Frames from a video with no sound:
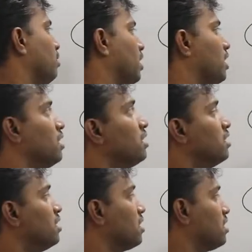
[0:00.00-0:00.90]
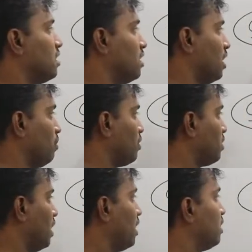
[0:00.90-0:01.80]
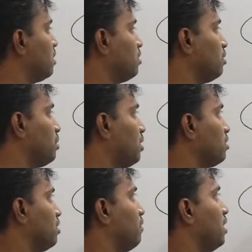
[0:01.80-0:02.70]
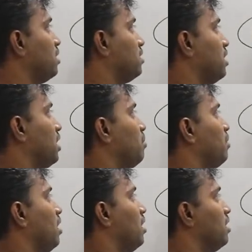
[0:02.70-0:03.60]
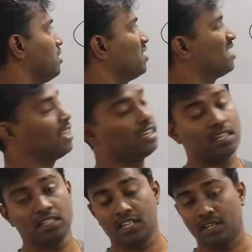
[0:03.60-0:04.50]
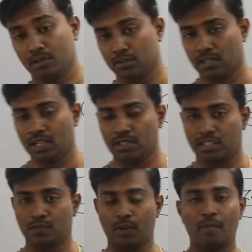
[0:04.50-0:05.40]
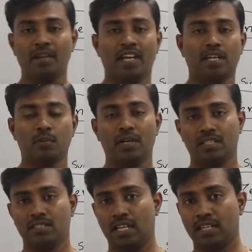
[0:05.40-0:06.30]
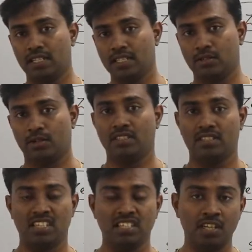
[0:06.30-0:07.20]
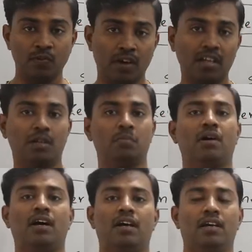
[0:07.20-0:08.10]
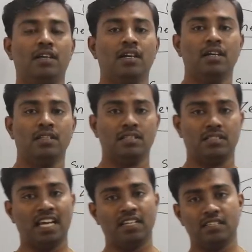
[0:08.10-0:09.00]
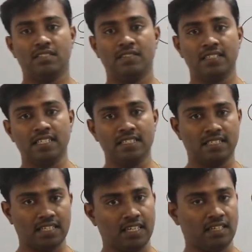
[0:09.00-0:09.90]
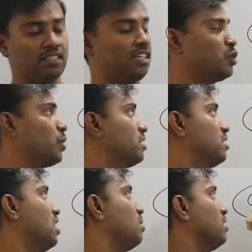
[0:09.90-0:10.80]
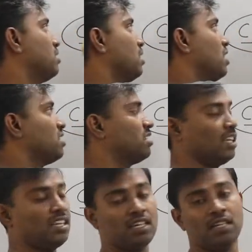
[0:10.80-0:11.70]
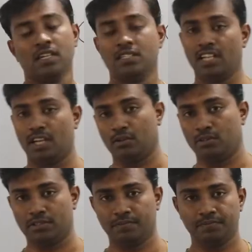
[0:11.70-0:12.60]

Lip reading: Okay, this is name of the scientist, so because of that his name Zener diode. So it is fabricated by the scientist or is invented by the scientist Zener. That's why its name is Zener diode.